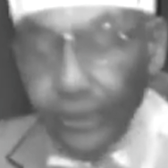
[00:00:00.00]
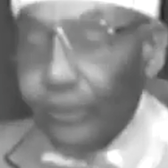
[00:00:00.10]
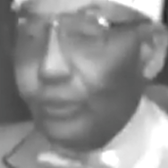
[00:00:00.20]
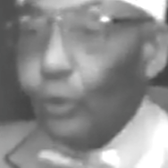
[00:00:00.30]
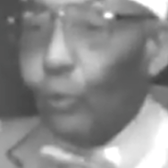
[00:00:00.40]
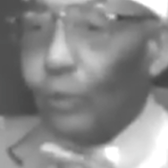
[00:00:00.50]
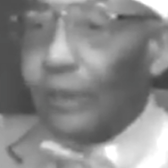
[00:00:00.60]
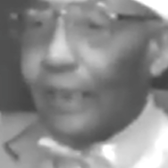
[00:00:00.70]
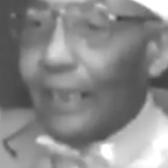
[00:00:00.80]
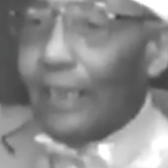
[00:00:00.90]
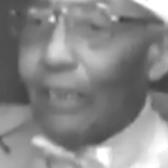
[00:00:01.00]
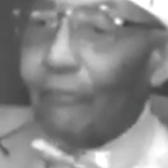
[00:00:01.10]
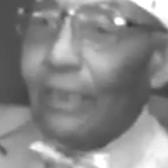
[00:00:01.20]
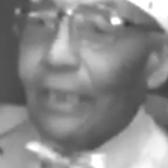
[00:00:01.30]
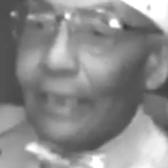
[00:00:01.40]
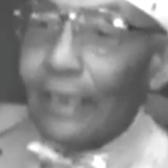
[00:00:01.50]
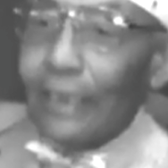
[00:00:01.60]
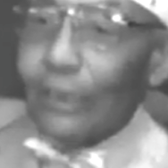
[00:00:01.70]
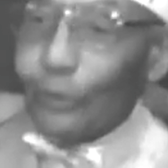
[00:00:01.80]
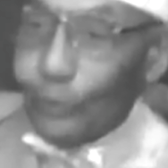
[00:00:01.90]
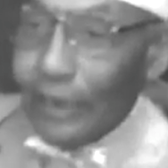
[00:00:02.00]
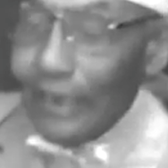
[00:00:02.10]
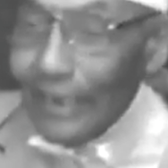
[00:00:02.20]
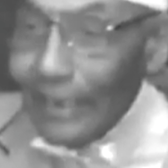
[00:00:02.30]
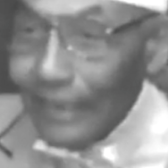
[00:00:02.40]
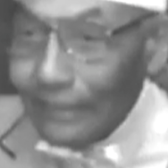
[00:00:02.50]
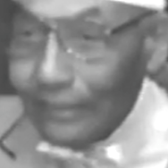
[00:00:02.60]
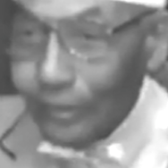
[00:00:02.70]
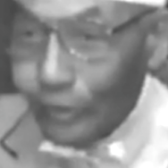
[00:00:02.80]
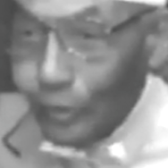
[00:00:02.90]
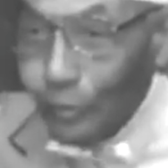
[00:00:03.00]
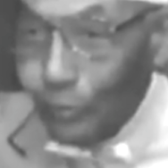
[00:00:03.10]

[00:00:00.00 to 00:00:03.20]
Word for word: you will have a great new